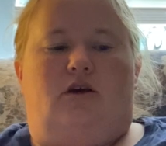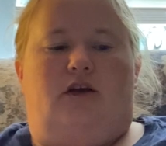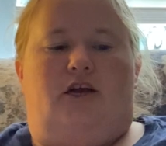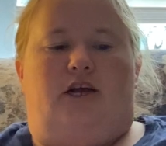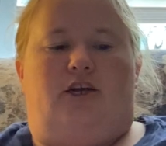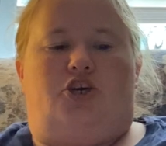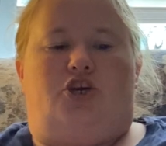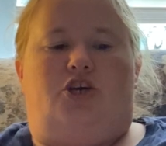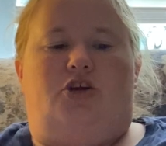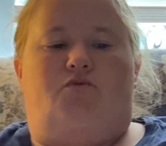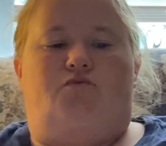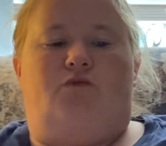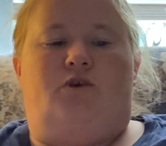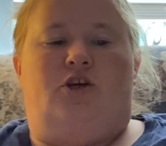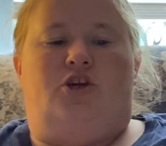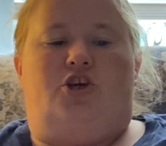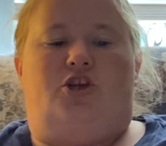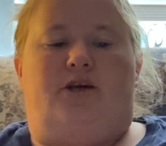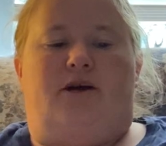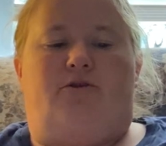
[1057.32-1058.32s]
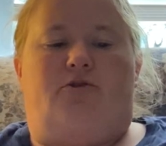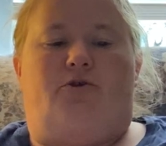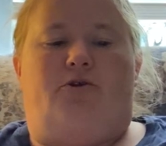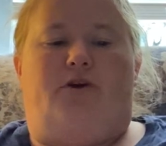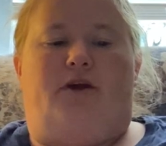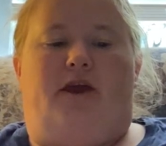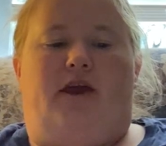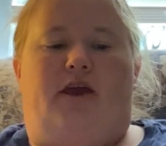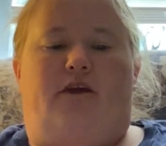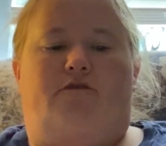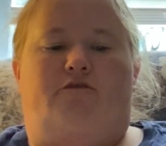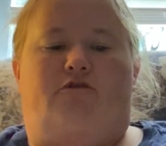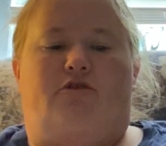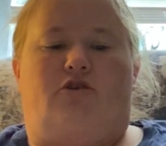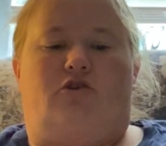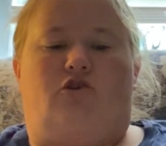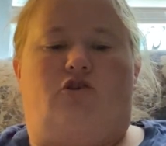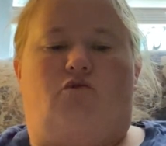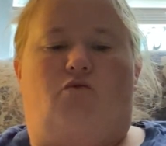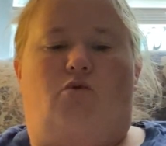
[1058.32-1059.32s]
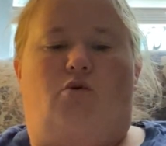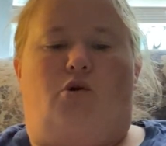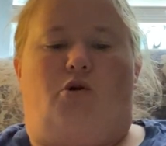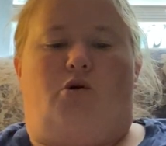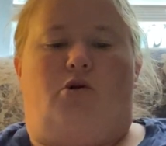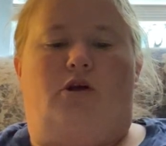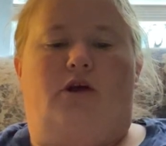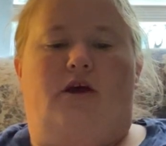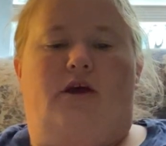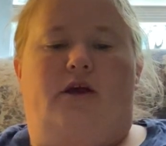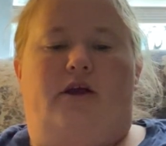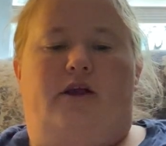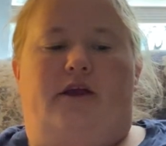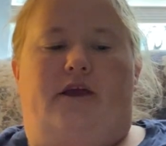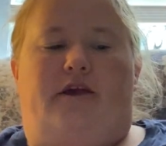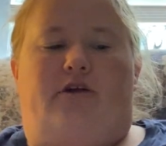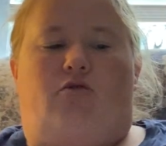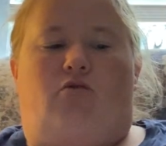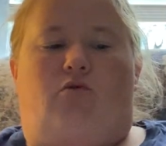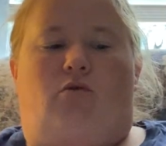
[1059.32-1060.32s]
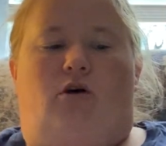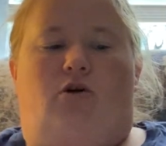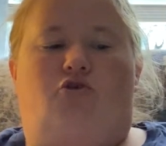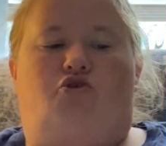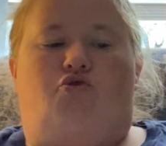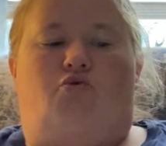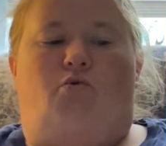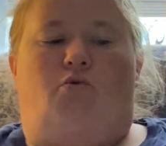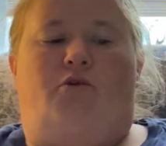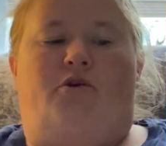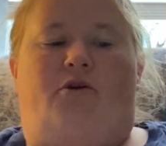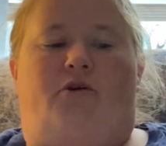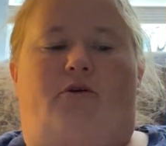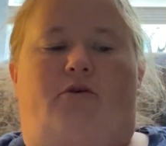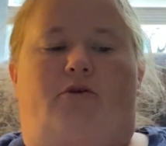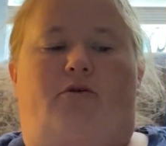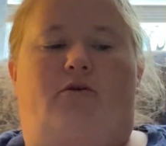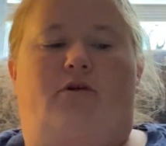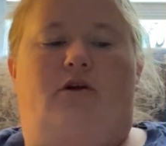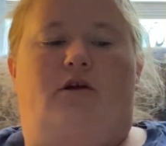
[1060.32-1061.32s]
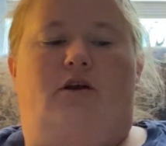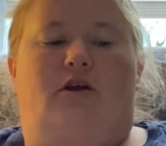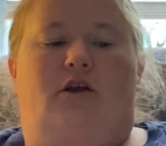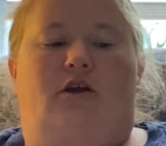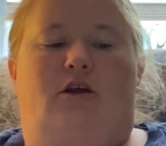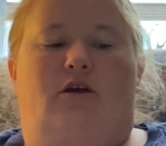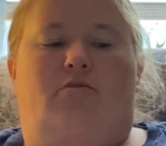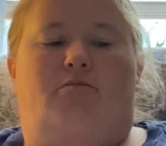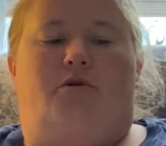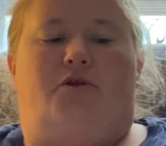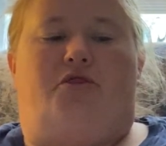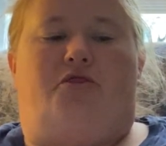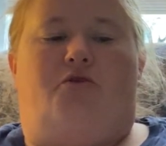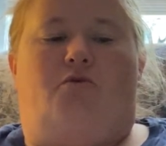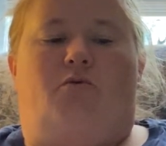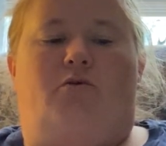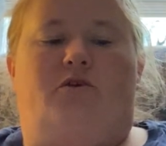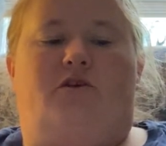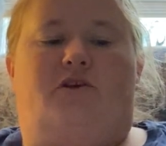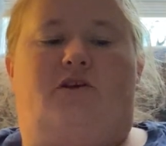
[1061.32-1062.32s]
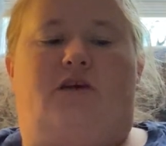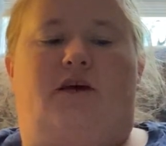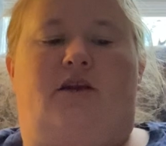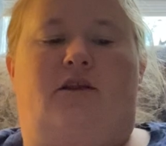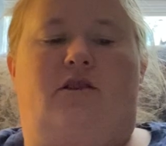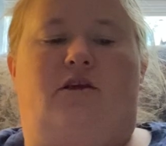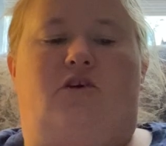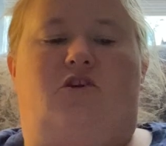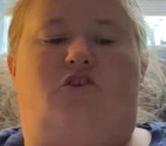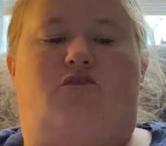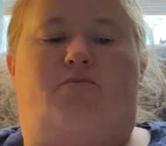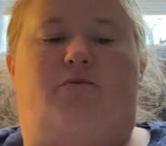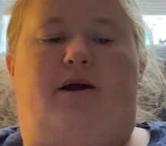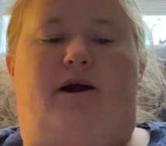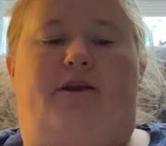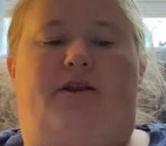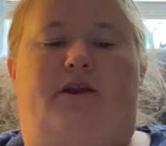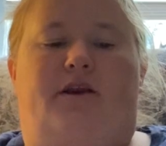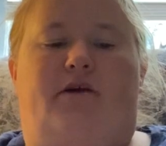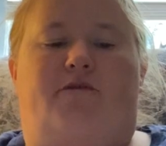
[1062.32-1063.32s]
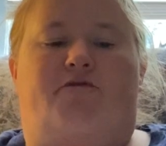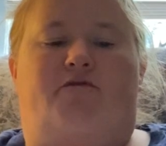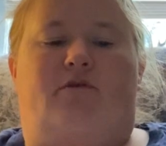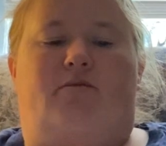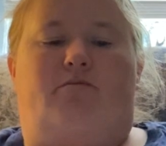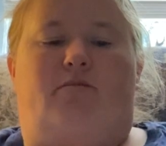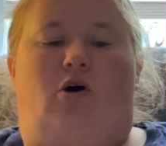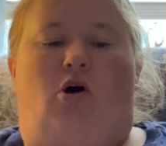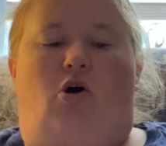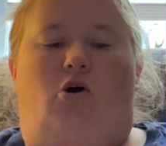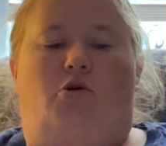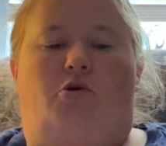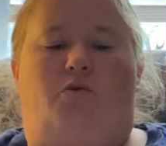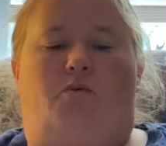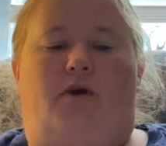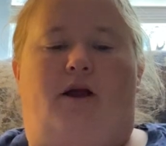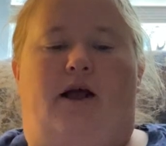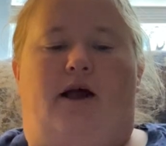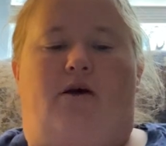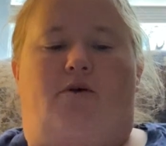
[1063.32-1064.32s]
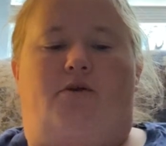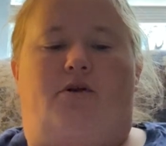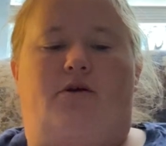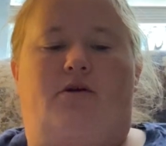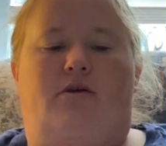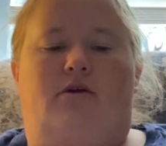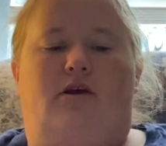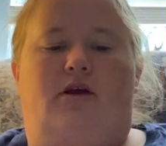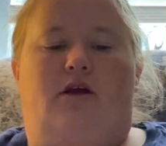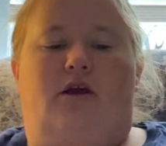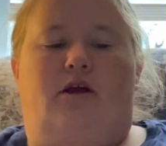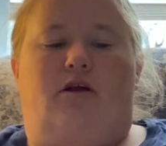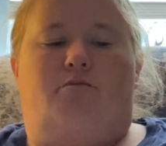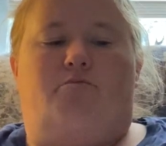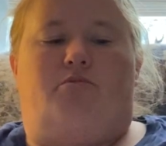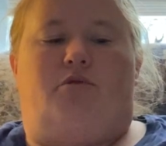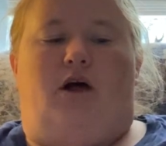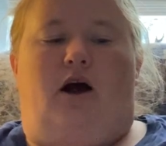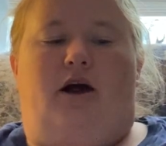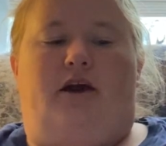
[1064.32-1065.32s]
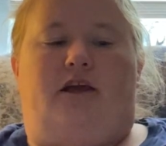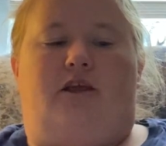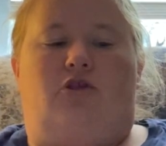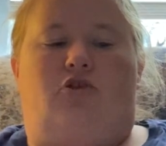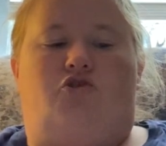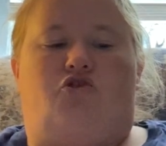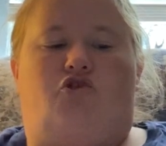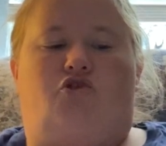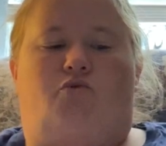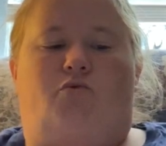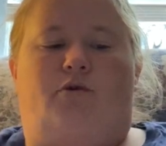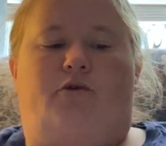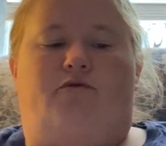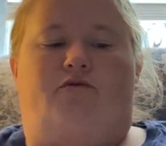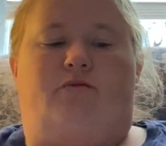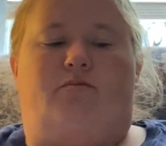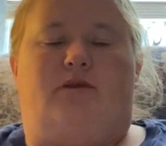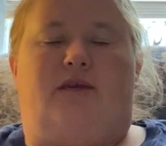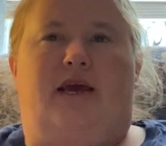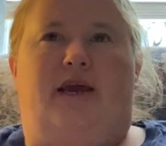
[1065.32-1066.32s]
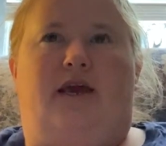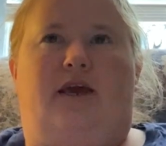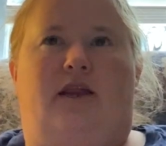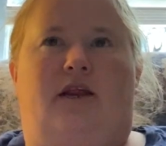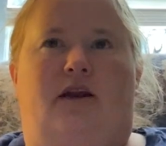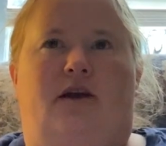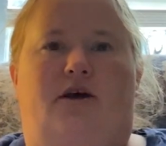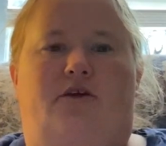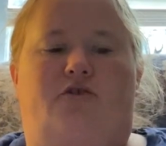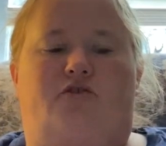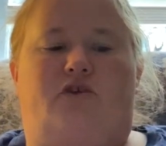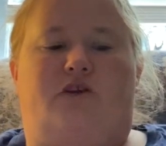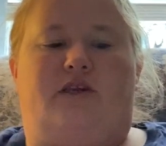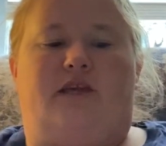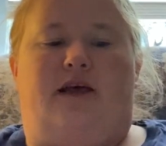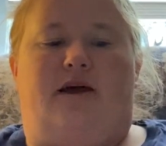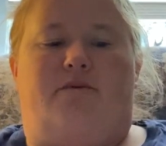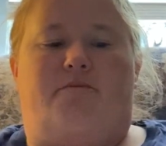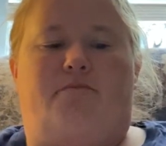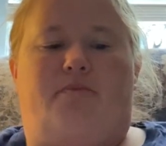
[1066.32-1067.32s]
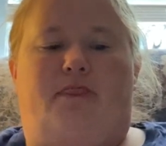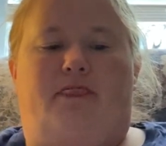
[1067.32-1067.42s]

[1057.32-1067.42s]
As she reached out her hand for the squirrel, it crawled toward her, but thorns suddenly sprouted from all around, blocking the squirrel from taking another step.